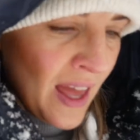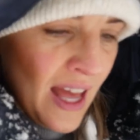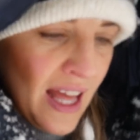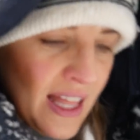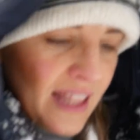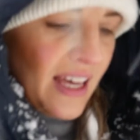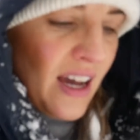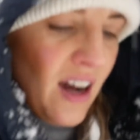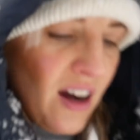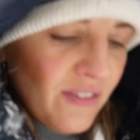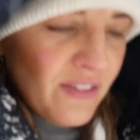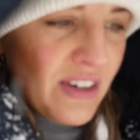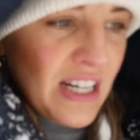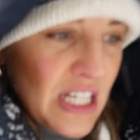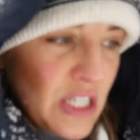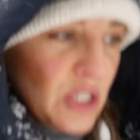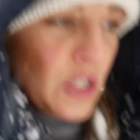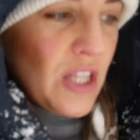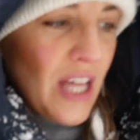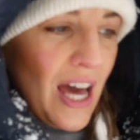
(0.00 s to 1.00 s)
they can't really
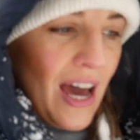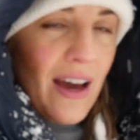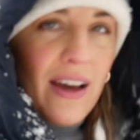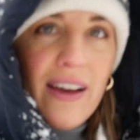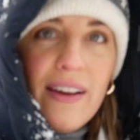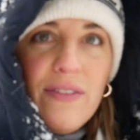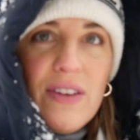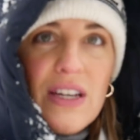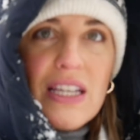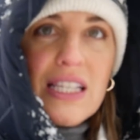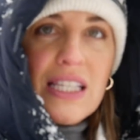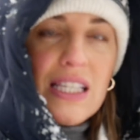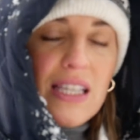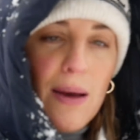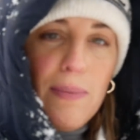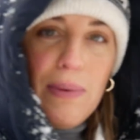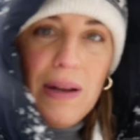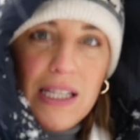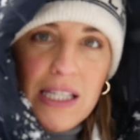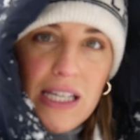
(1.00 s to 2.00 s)
do that if it's a
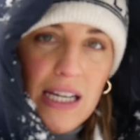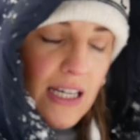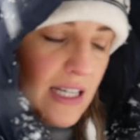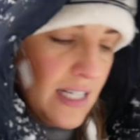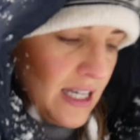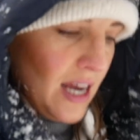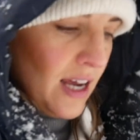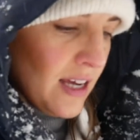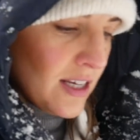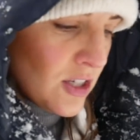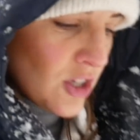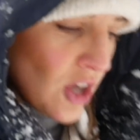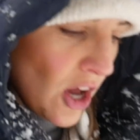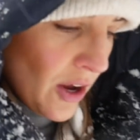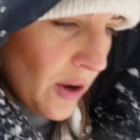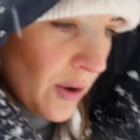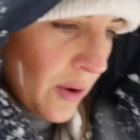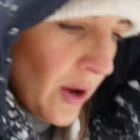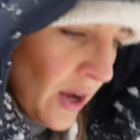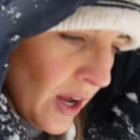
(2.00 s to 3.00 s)
blizzard.
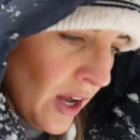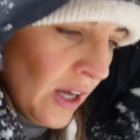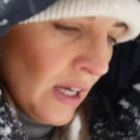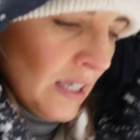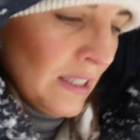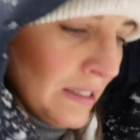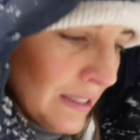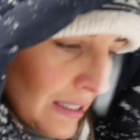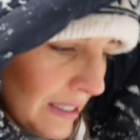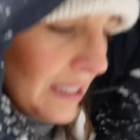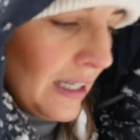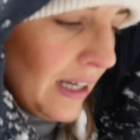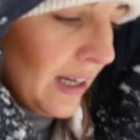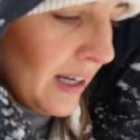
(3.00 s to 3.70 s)
So, look,